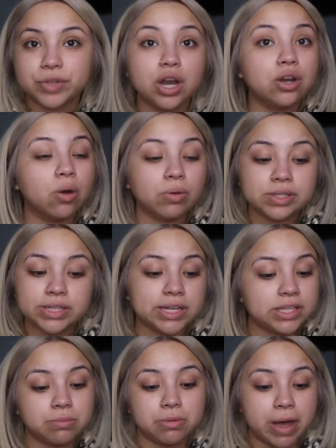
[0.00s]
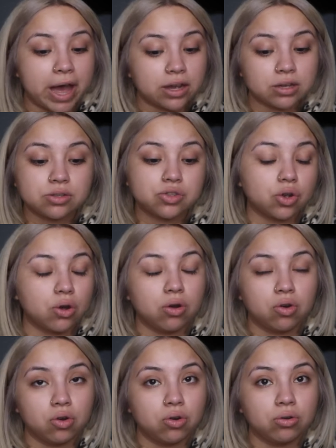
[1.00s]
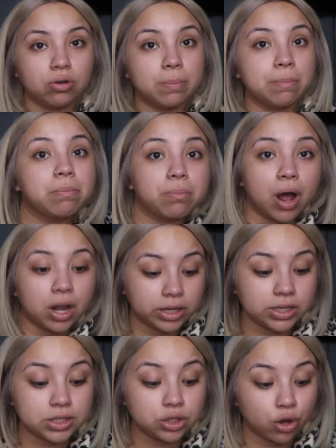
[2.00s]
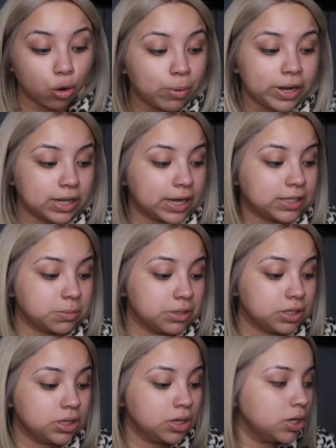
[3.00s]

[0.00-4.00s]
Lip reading: no one's texting me back, so probably because nobody likes me.